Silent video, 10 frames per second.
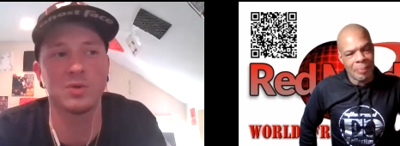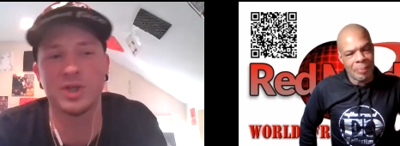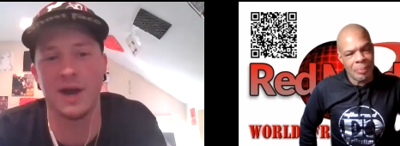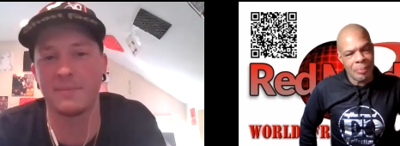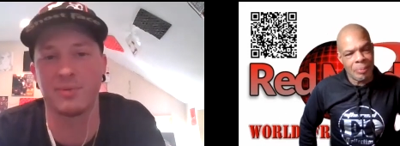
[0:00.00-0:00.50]

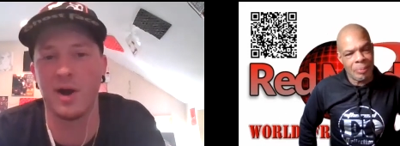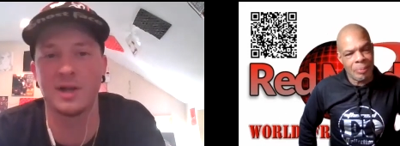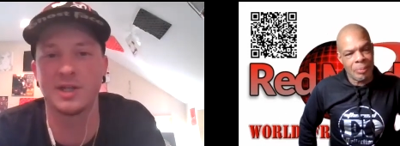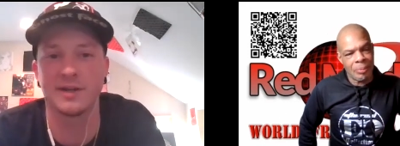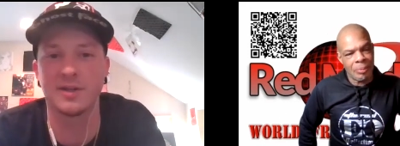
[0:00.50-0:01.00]
Speaker 1: giant
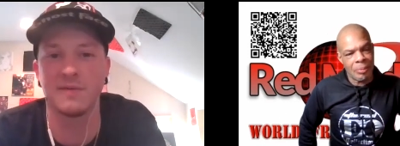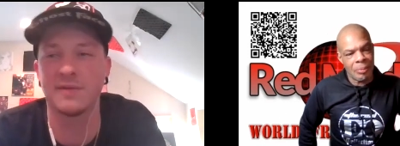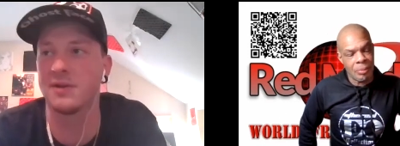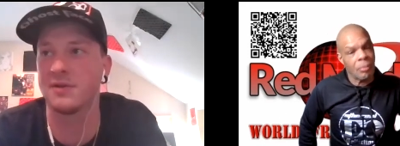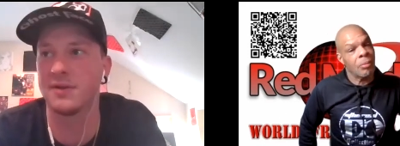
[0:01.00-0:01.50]
project of
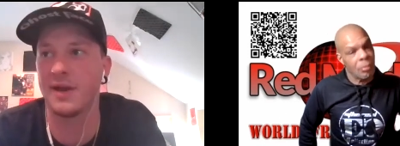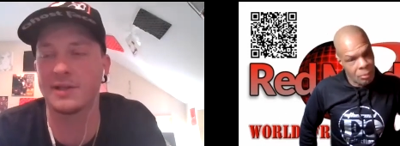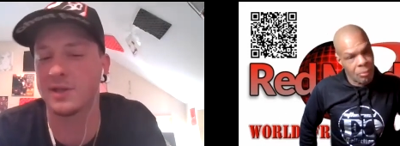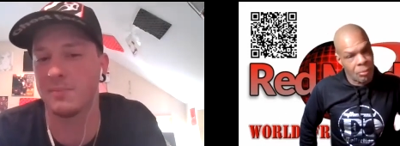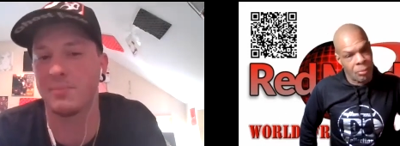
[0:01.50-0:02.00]
it
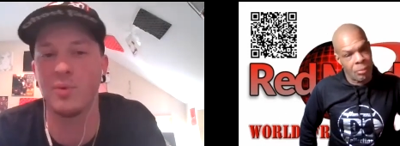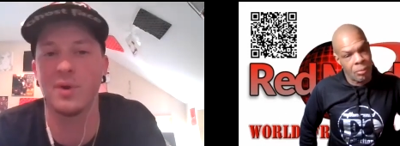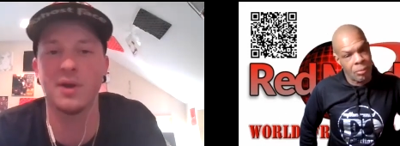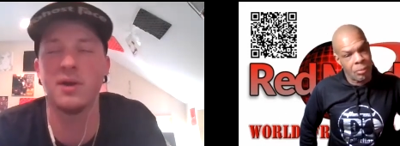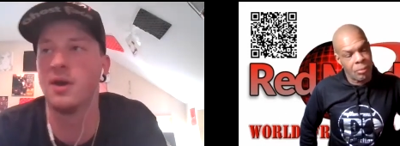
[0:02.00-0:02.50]
at some
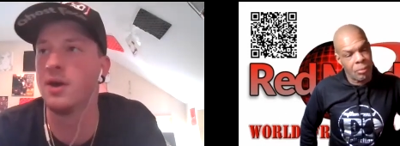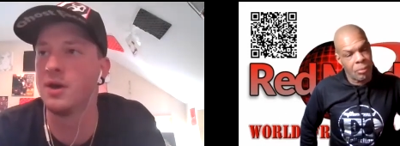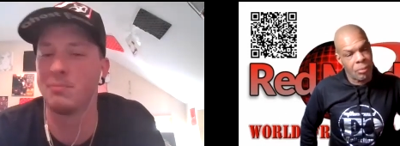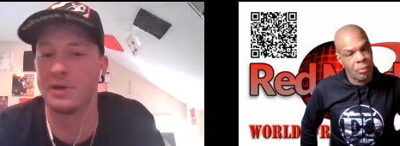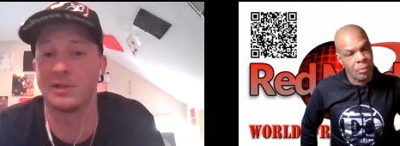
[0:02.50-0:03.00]
point,
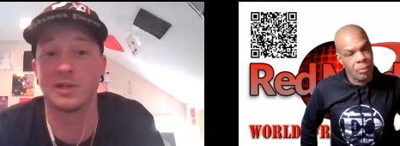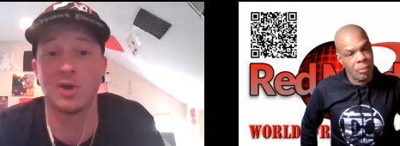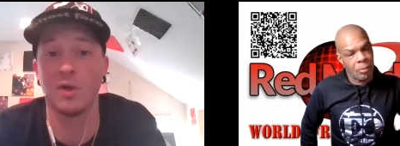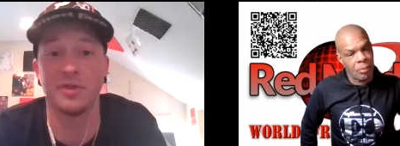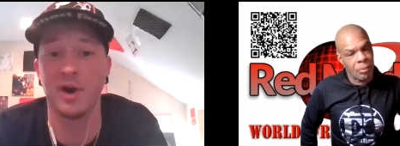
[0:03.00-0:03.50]
but it's just
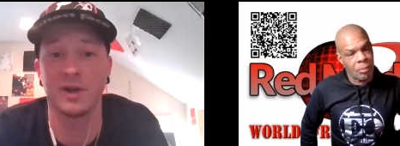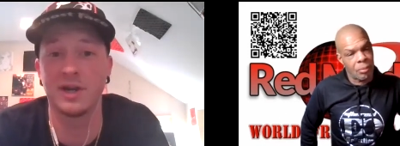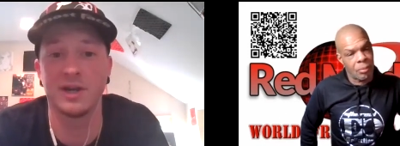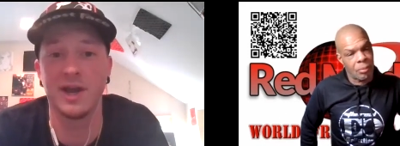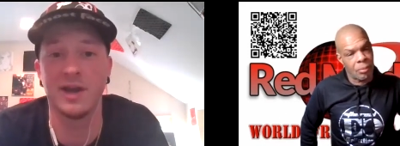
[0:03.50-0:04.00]
called Done in
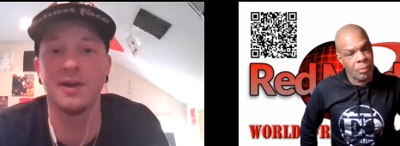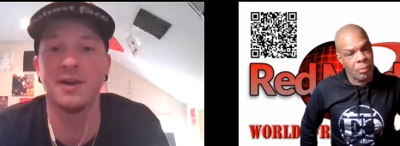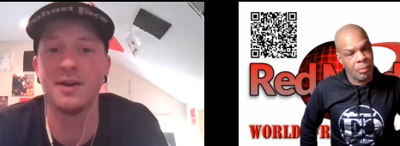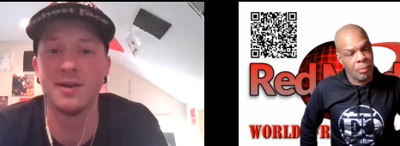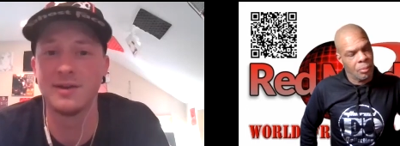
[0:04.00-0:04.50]
a Day.
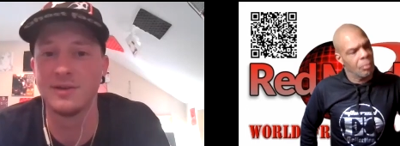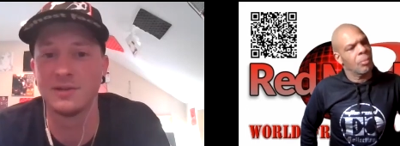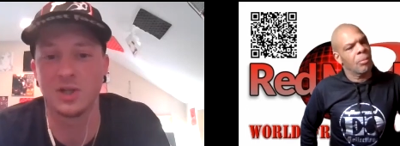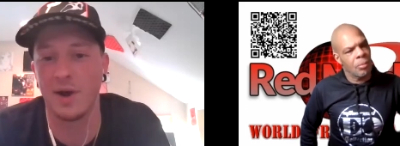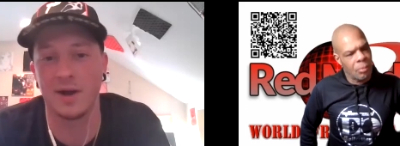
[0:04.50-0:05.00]

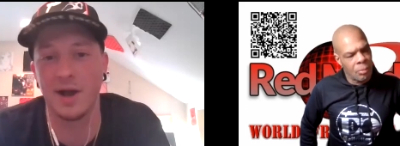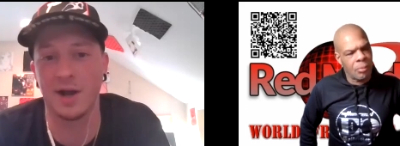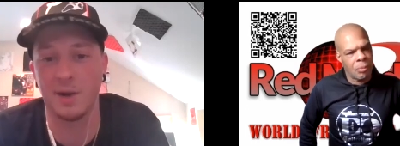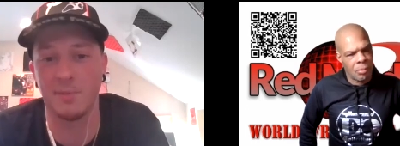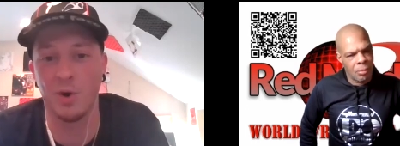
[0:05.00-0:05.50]
So I, I
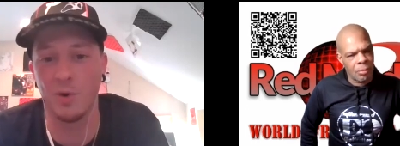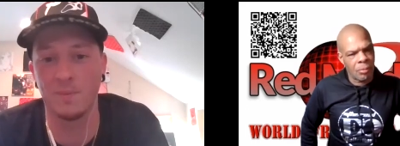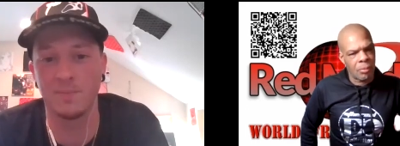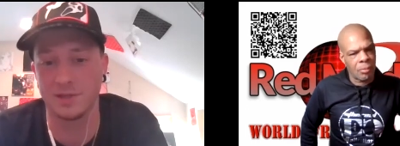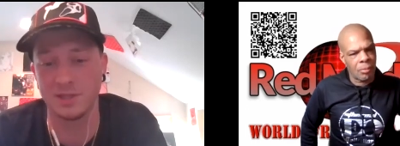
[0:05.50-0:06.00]
come
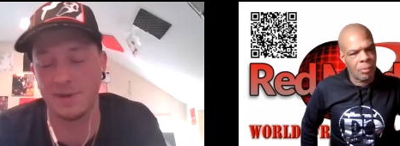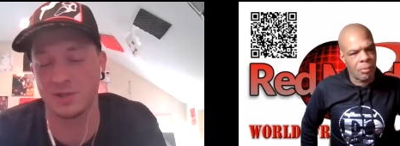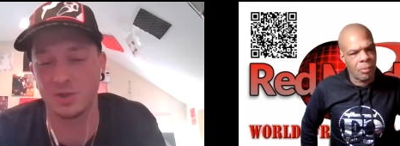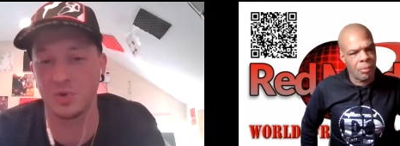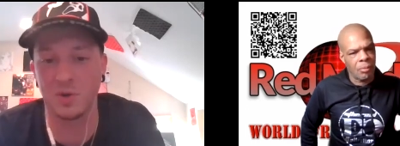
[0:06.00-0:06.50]
home since my
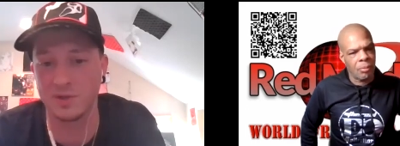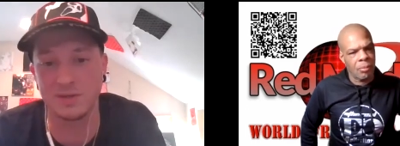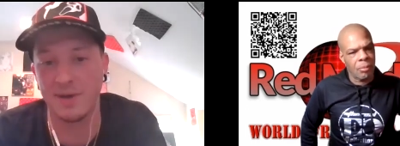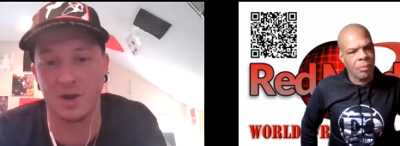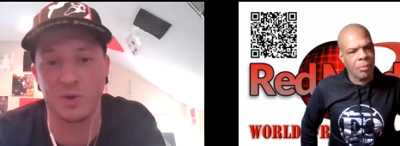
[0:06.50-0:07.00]
studio is
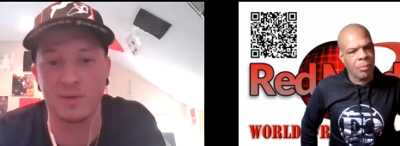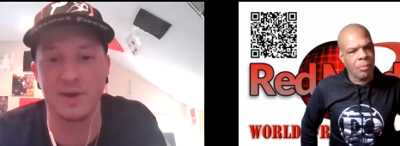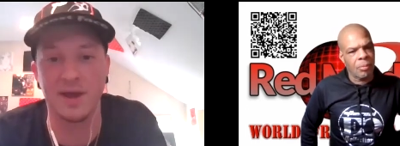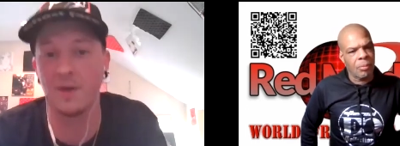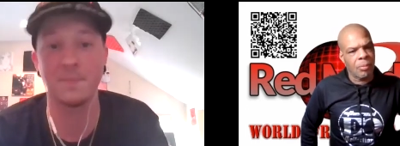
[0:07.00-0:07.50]
in my crib
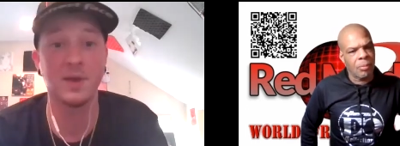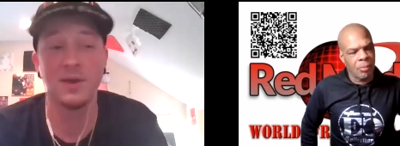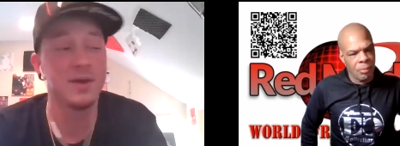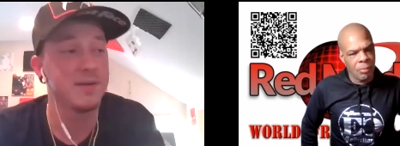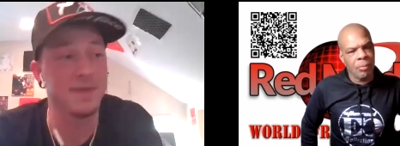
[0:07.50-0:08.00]
now.
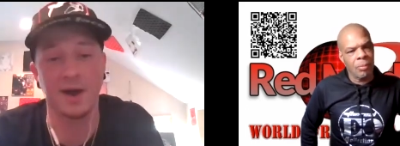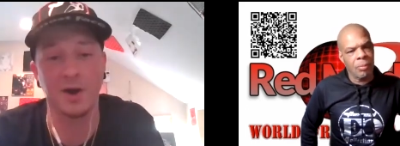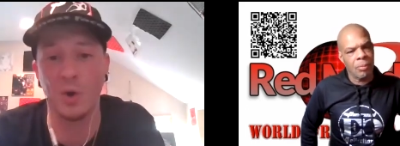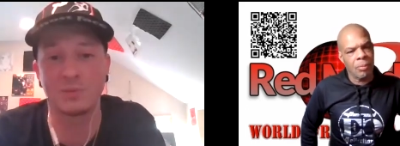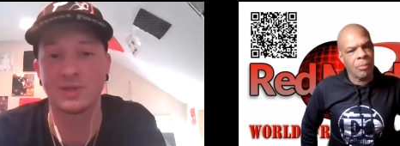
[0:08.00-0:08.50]
I
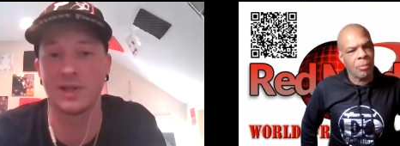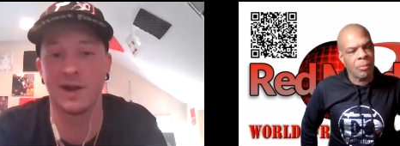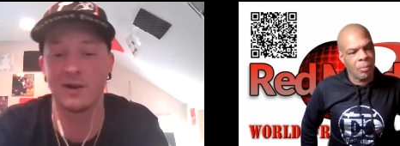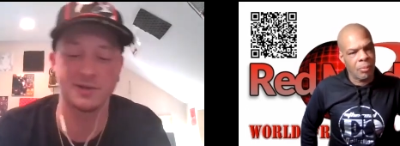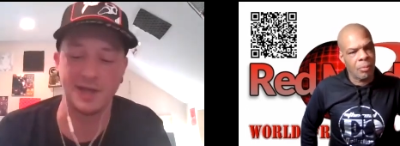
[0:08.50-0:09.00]
go
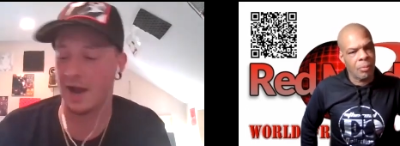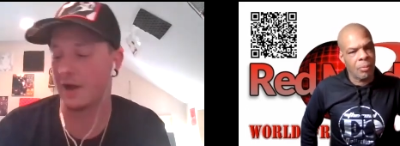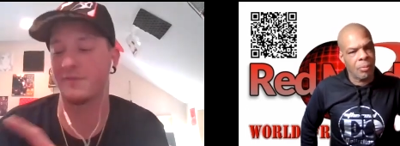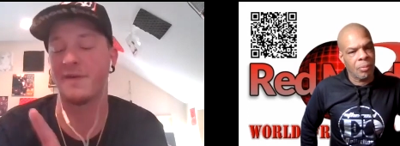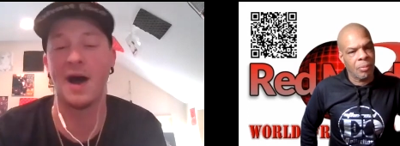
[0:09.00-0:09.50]
upstairs. I
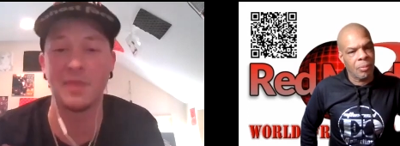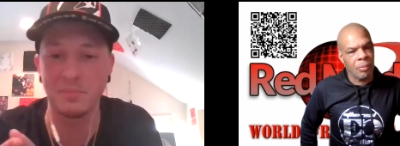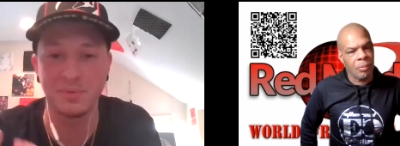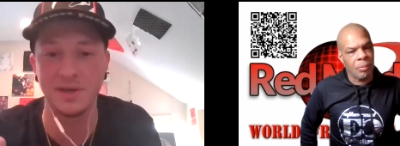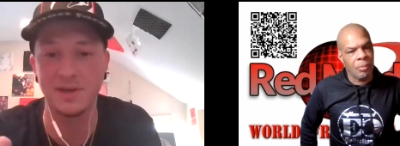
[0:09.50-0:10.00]
gotta find the
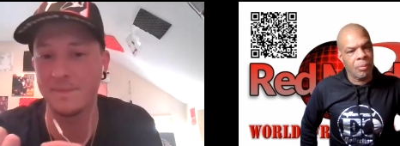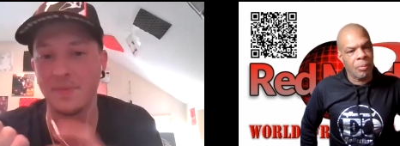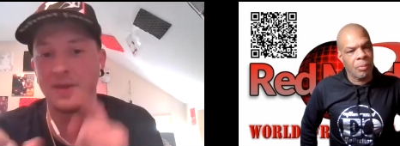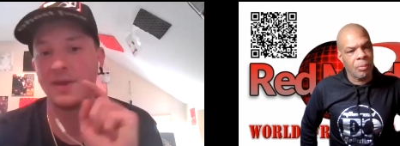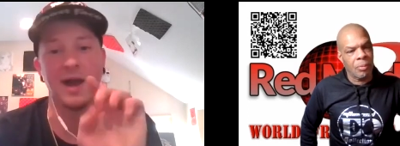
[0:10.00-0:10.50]
beat.
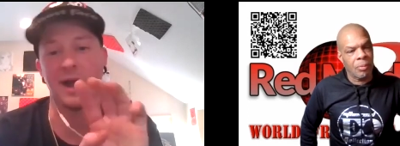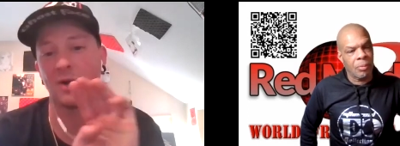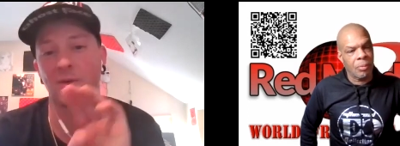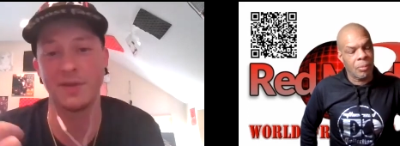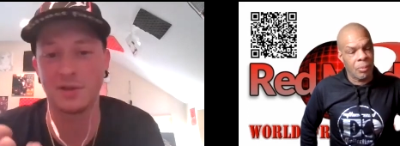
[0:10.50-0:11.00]
I
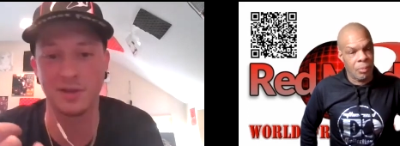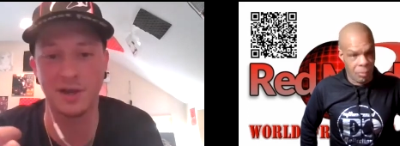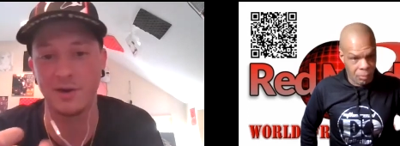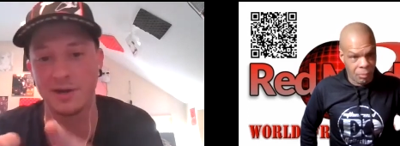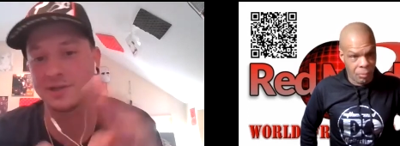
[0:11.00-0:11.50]
gotta write the
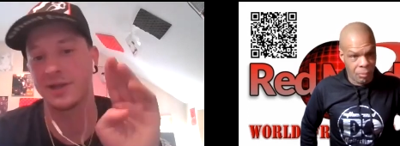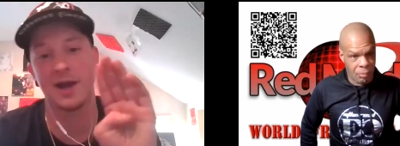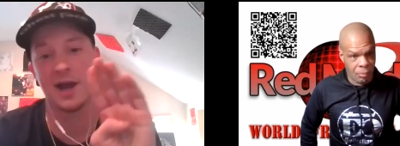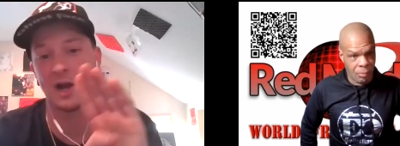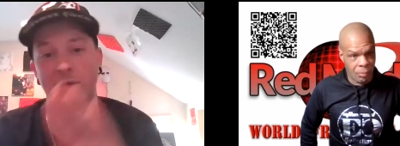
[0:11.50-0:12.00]
lyrics, and
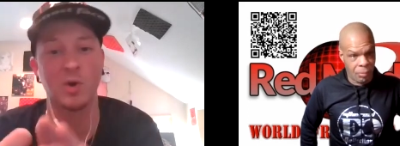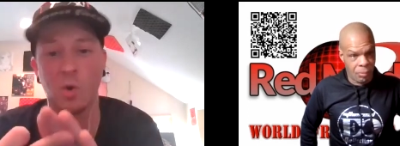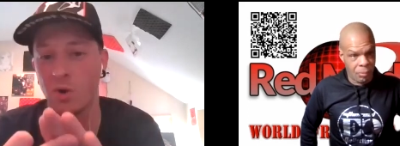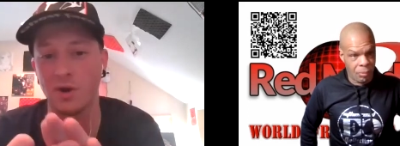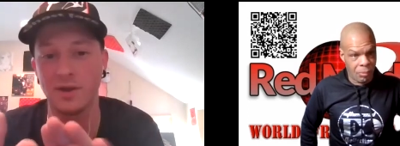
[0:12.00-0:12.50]
I gotta
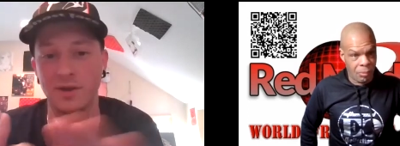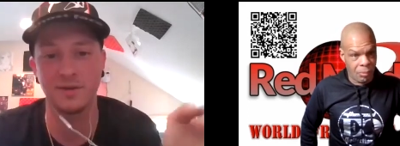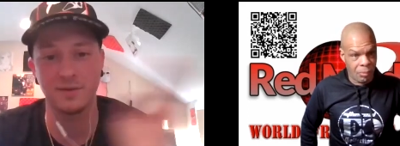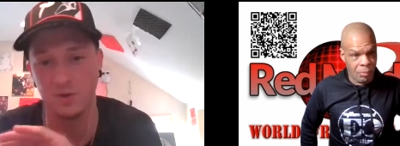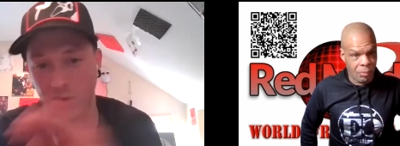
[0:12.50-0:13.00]
record it
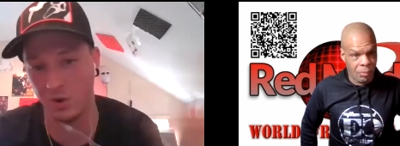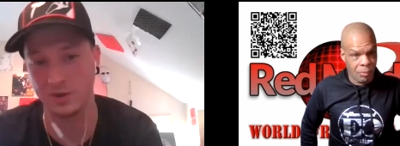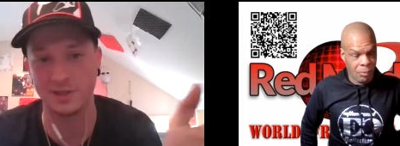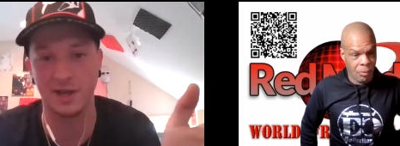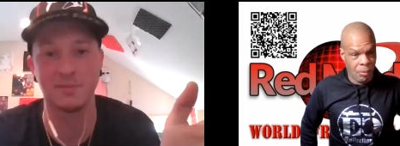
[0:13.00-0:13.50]
all on
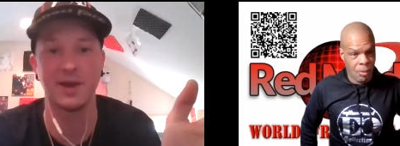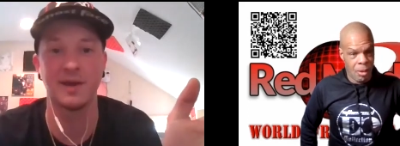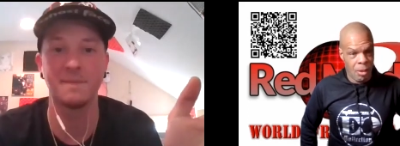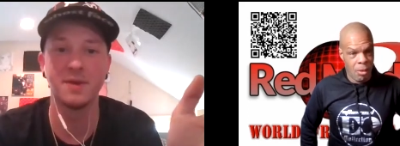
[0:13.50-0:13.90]
the same day.